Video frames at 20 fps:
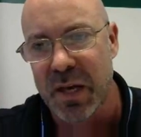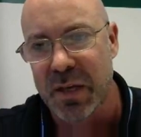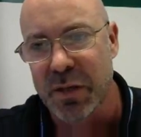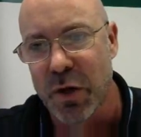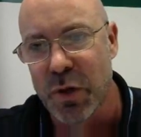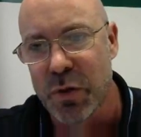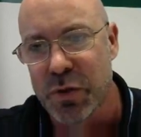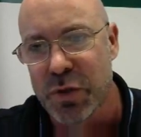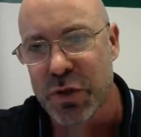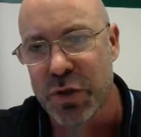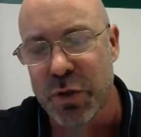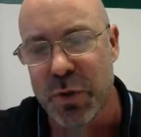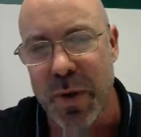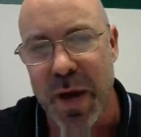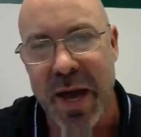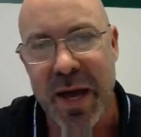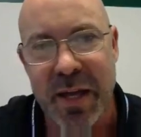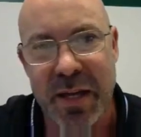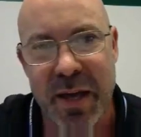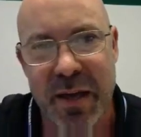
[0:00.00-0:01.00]
goes
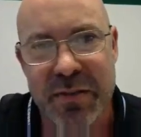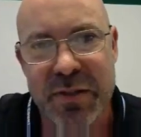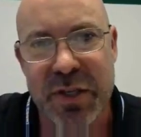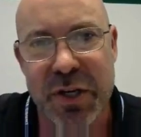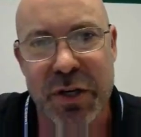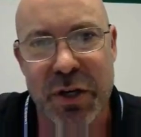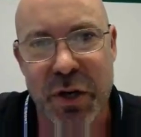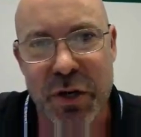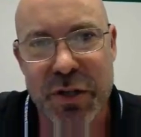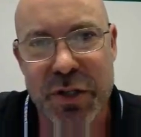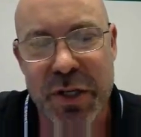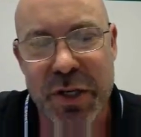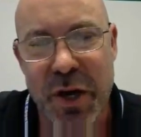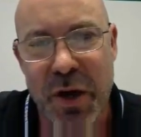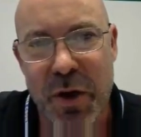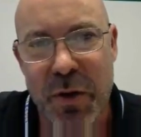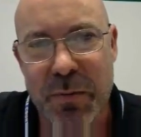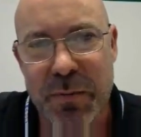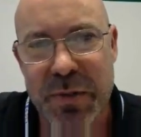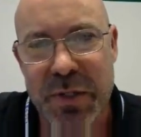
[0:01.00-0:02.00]
to ALS and nursing
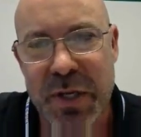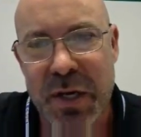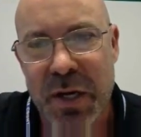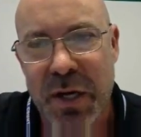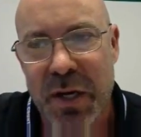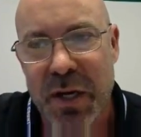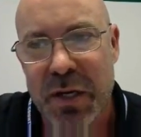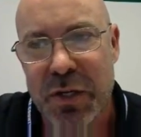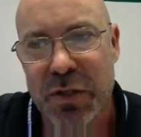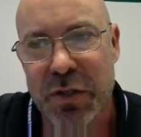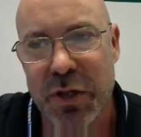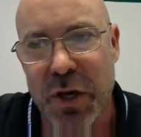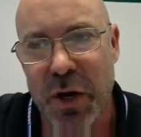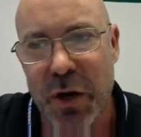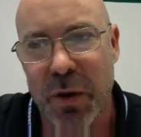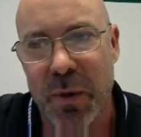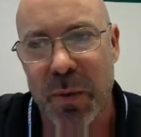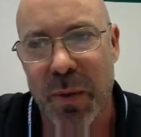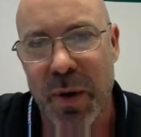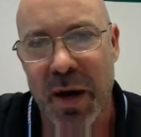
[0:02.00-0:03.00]
homes.
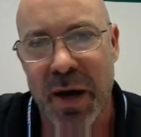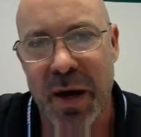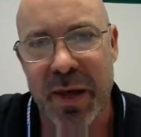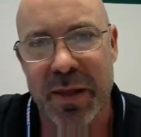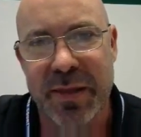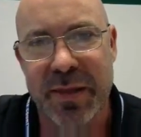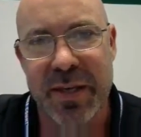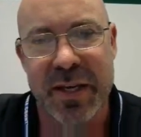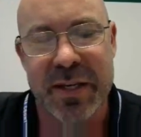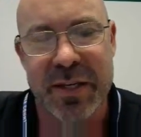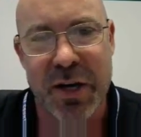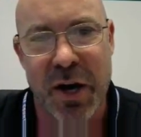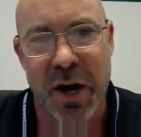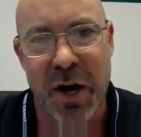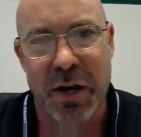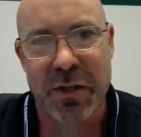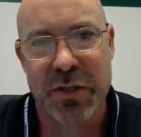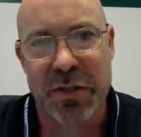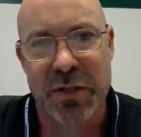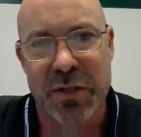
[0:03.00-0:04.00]
So the
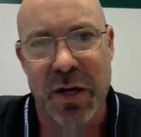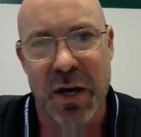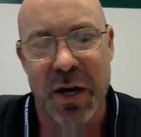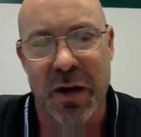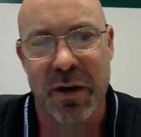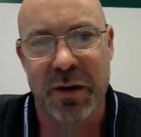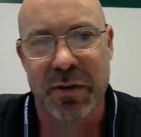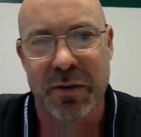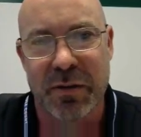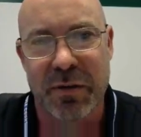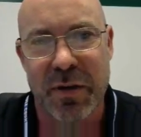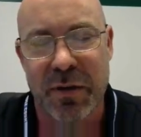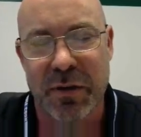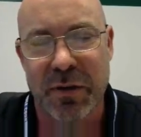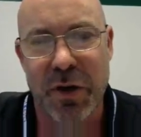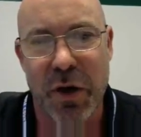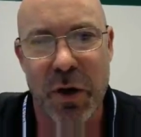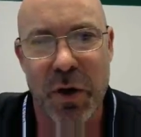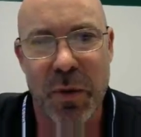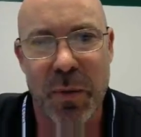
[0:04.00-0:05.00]
dogs
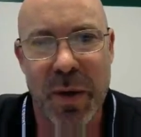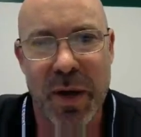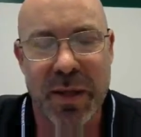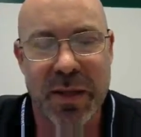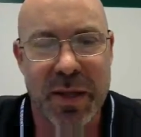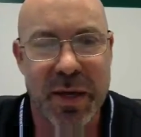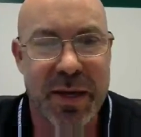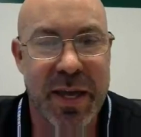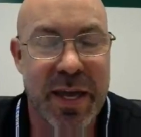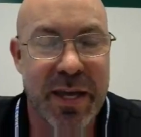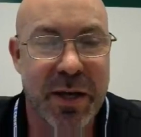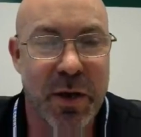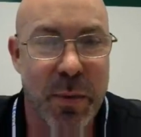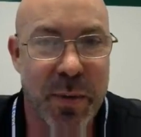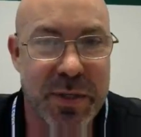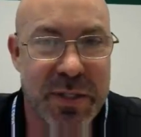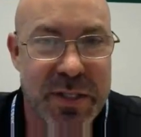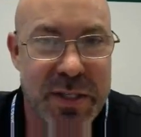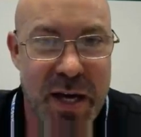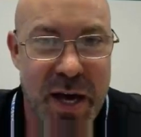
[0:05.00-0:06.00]
go, and they can't
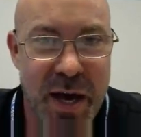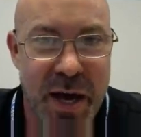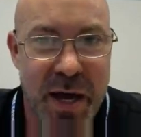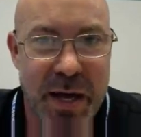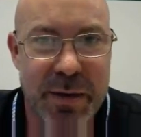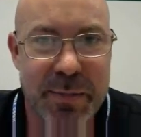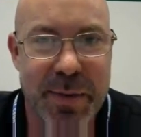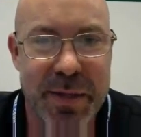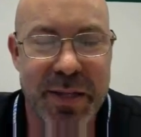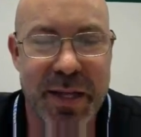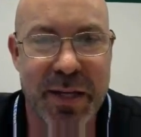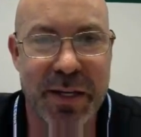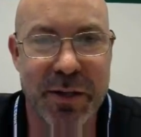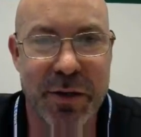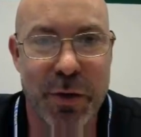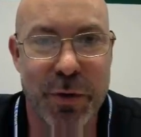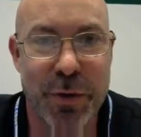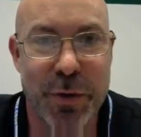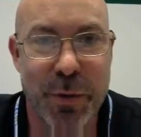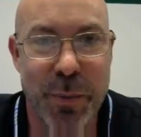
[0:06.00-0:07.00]
go inside, but they
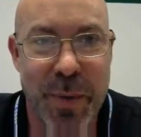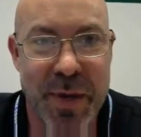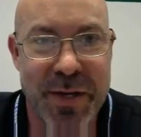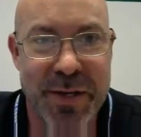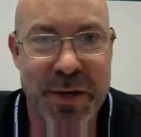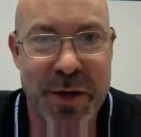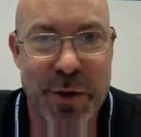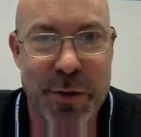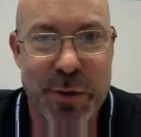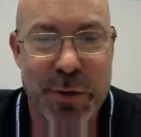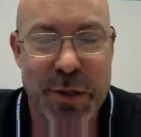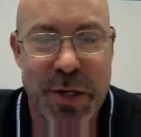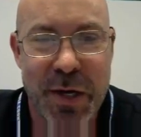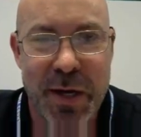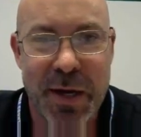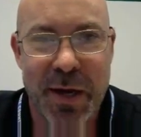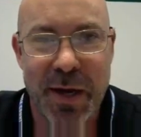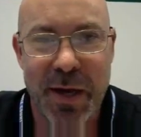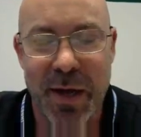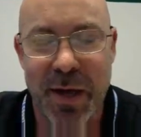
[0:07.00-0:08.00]
can go to the windows.
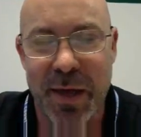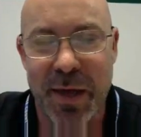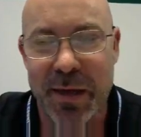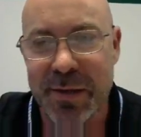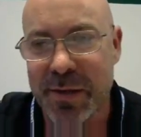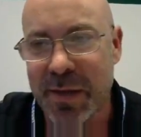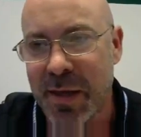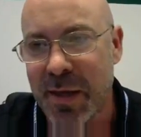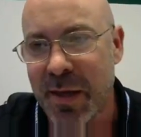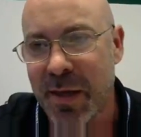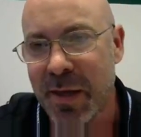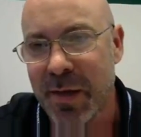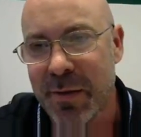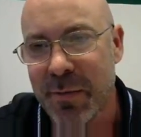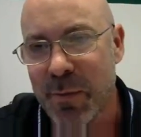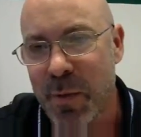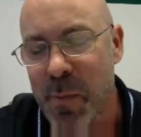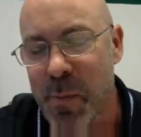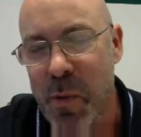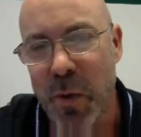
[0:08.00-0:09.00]
And
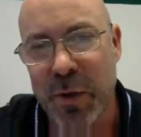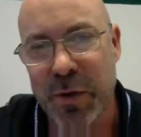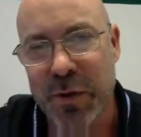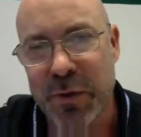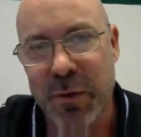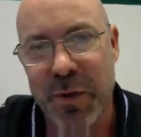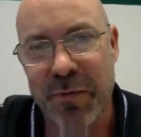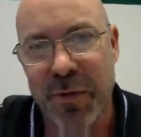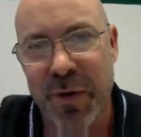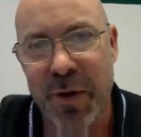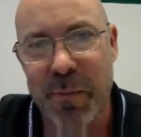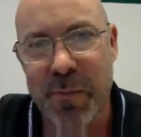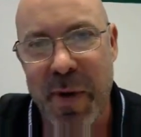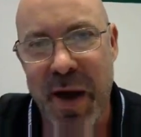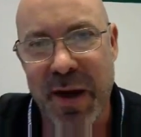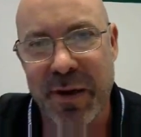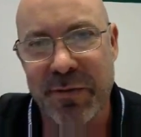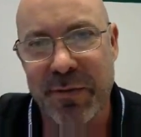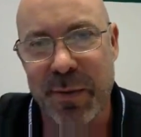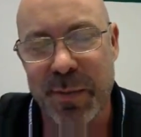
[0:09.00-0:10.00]
the reports we've heard
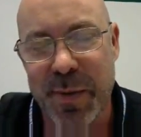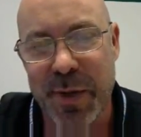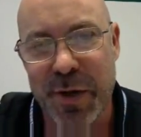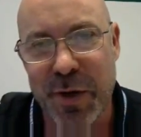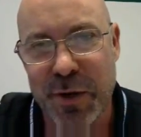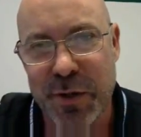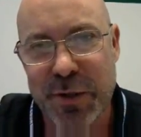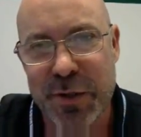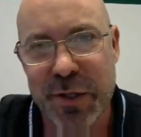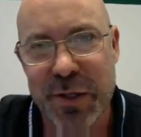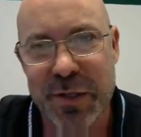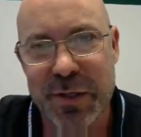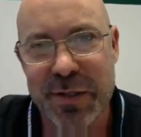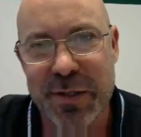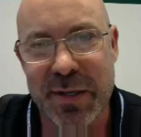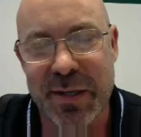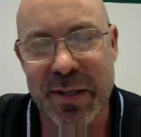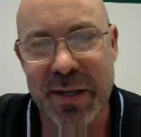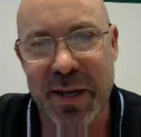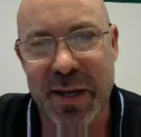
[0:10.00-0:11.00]
back from the
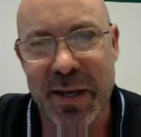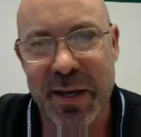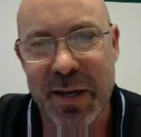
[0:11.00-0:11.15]
nurses and